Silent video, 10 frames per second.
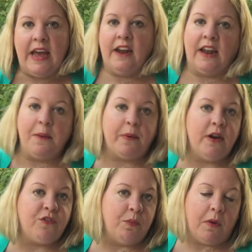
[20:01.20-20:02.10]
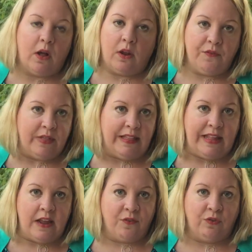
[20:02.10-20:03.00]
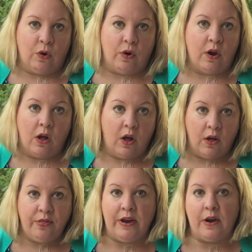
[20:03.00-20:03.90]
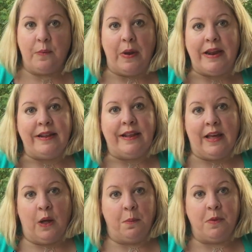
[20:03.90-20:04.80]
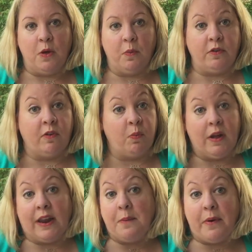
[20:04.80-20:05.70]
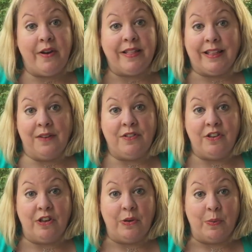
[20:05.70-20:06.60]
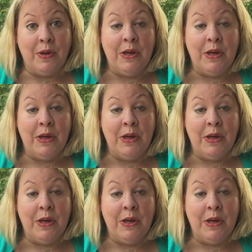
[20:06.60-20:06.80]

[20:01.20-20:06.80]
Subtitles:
and librarians from all over the state of Florida, all there ready to help you, which is what librarians love to do.